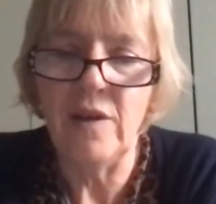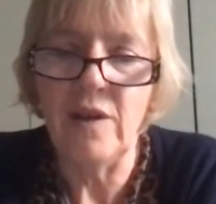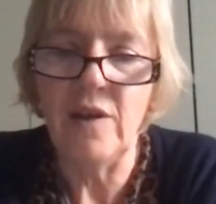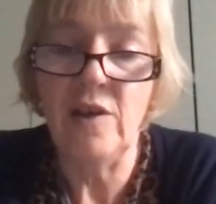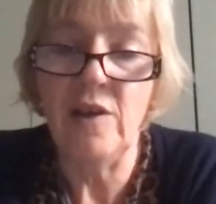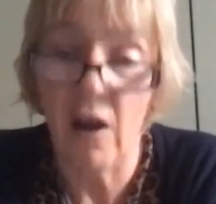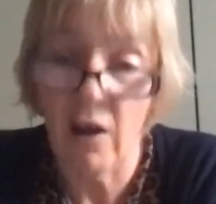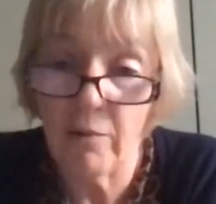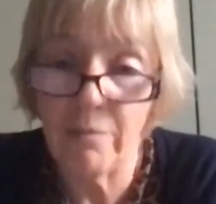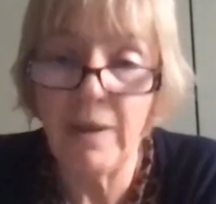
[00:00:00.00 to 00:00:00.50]

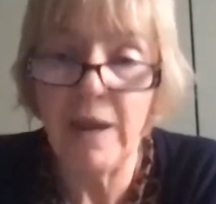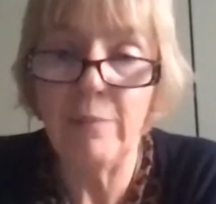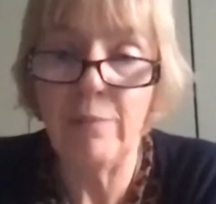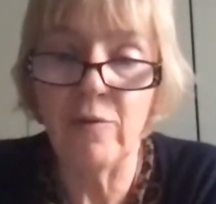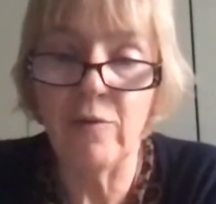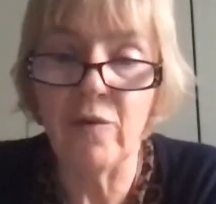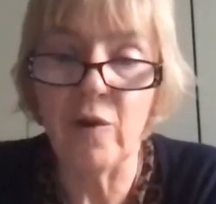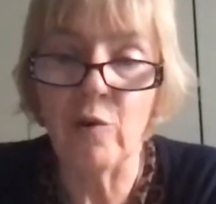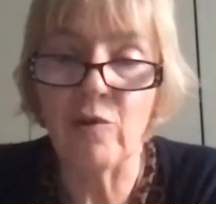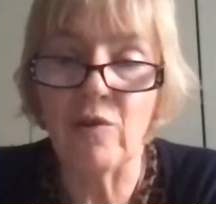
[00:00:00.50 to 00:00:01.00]
young
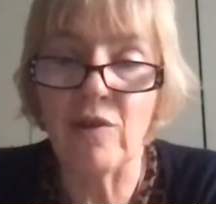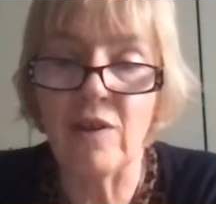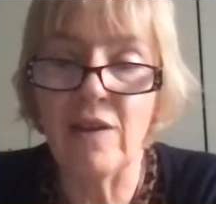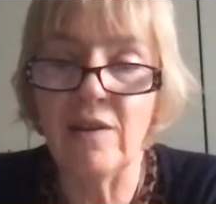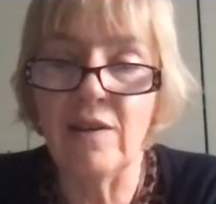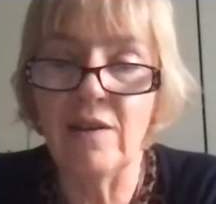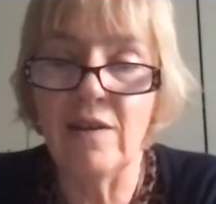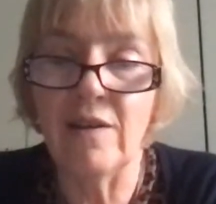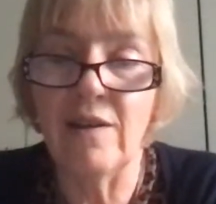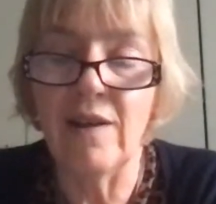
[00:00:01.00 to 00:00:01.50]
people
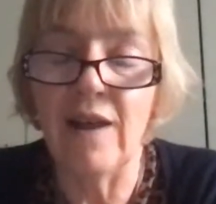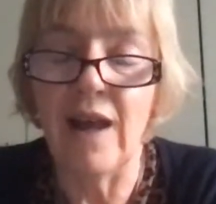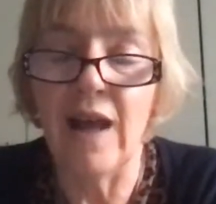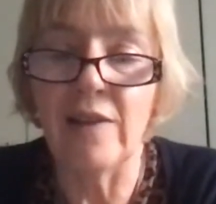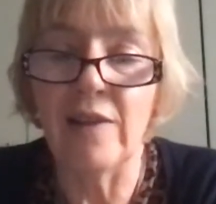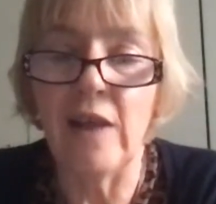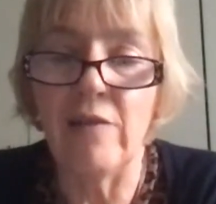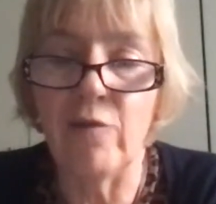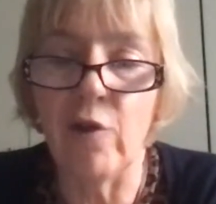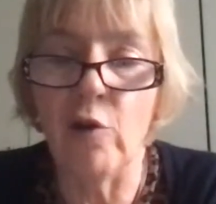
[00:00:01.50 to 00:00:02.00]
voted
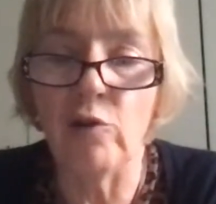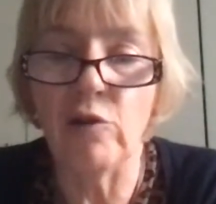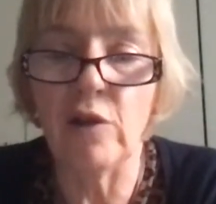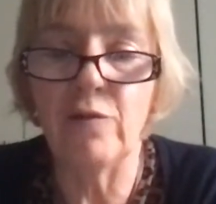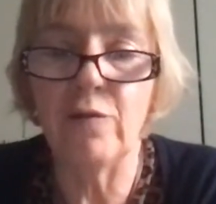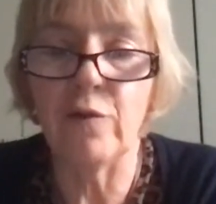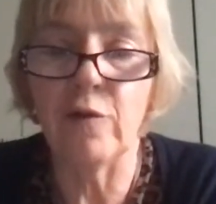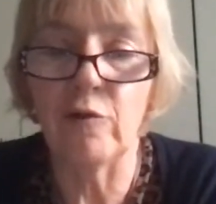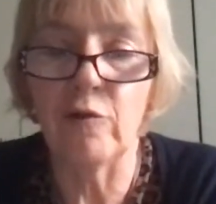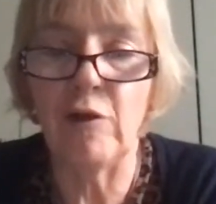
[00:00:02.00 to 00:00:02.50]
and they
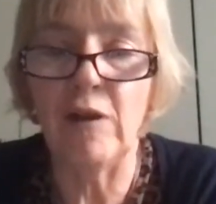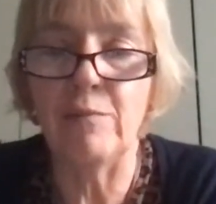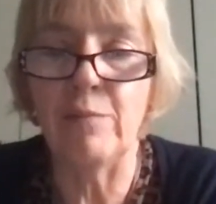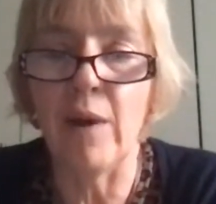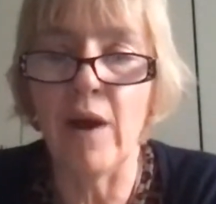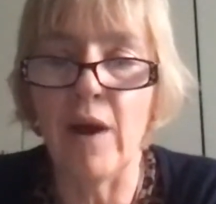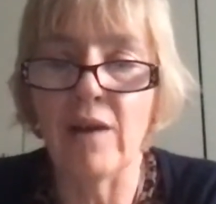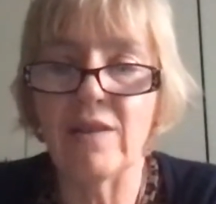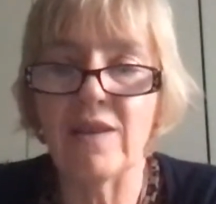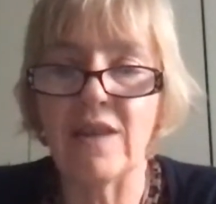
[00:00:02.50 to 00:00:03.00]
voted for green
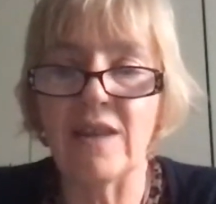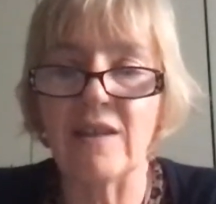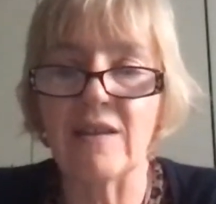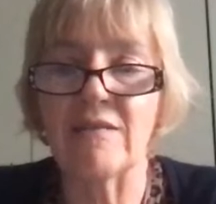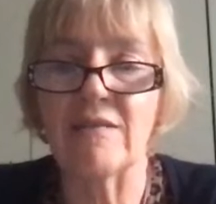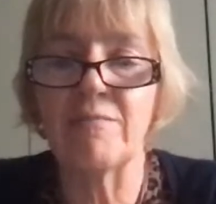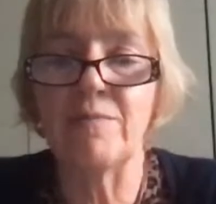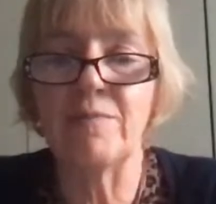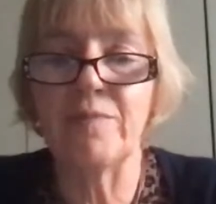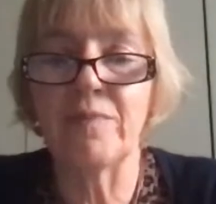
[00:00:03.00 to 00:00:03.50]
parties.